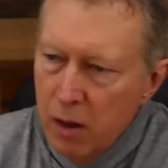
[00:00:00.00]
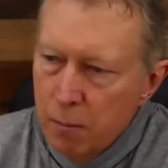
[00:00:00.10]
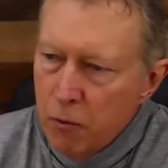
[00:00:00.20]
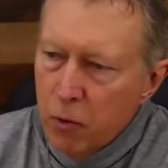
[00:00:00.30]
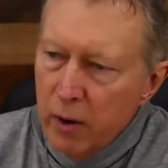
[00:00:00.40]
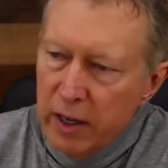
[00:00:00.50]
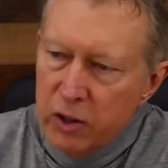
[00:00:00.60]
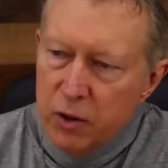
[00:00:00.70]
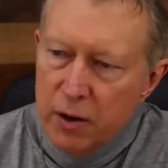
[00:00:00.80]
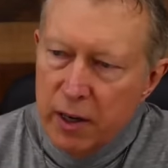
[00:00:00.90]
Before I get
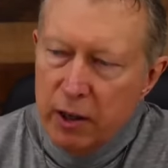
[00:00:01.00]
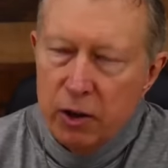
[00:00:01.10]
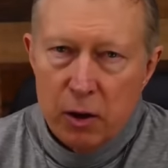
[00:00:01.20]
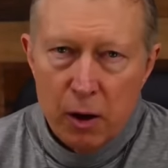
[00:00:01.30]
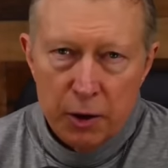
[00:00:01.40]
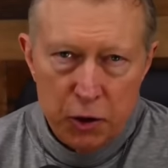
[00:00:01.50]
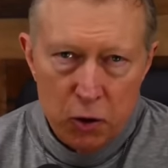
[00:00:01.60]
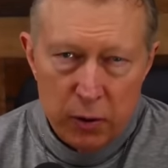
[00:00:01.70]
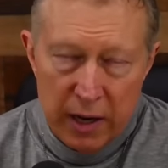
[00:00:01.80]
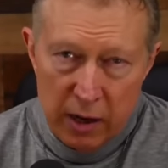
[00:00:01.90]
started, there are
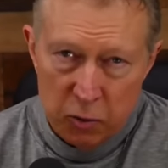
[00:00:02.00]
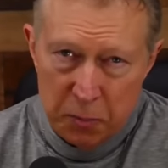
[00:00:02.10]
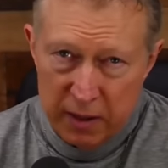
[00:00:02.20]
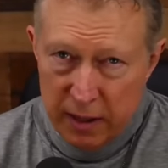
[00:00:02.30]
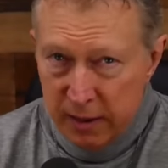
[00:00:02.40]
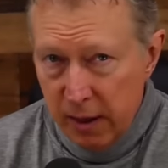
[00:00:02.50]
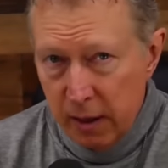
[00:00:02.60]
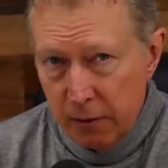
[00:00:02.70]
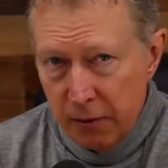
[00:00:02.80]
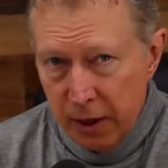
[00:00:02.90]
two announcements at the end
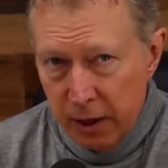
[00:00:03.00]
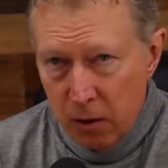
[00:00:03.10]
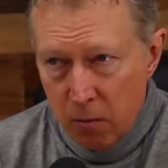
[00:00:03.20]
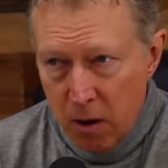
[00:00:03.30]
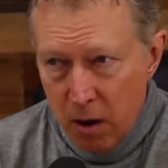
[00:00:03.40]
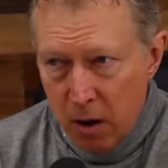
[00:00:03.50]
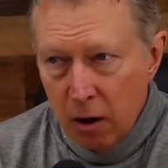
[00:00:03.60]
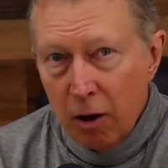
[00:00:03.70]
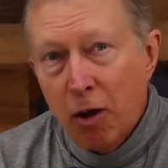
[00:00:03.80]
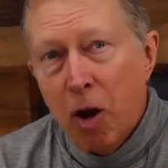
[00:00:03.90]
of the video,
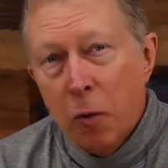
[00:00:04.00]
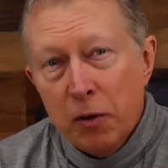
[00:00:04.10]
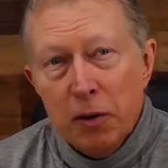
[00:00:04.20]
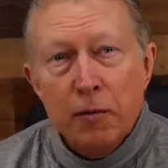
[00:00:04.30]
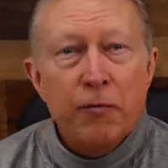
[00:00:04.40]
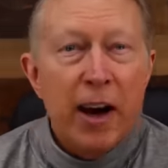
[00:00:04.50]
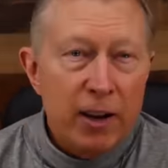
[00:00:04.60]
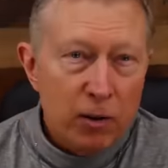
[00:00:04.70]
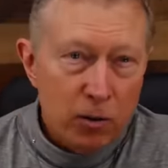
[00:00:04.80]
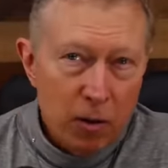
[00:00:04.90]
along with a
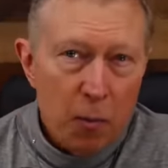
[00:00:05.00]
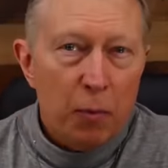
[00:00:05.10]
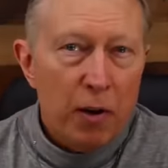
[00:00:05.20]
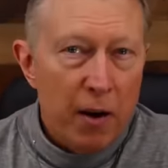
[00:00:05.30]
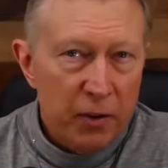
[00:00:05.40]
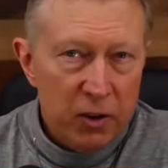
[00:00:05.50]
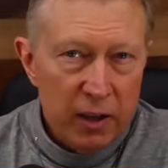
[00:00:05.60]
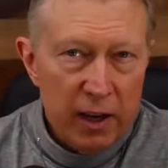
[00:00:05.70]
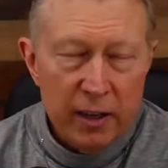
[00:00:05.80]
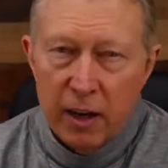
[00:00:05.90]
final
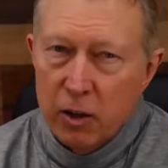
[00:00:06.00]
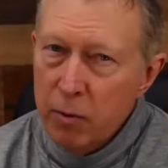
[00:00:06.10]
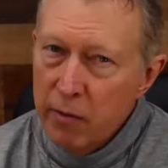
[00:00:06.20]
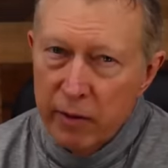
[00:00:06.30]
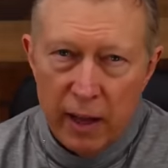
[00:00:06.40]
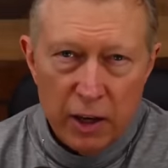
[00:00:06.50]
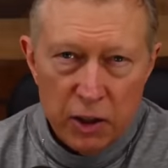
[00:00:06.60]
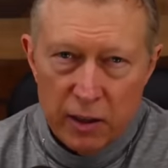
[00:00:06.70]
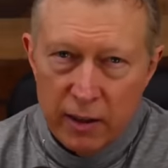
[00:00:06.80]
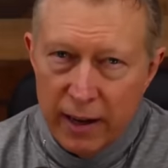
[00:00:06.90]
prophecy, another
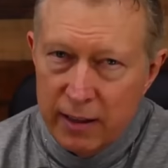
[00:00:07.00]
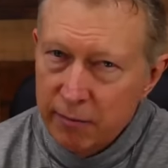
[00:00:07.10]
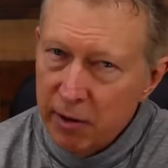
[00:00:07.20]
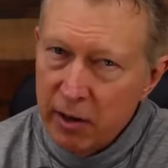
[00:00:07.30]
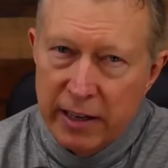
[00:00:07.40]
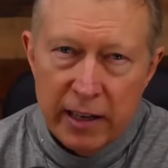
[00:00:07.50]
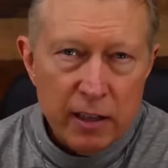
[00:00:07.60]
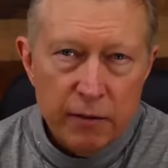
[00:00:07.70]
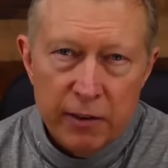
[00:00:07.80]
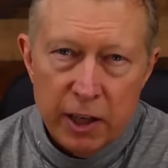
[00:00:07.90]
revelation at the very end of
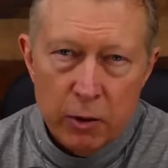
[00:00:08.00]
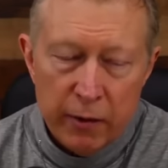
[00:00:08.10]
the video.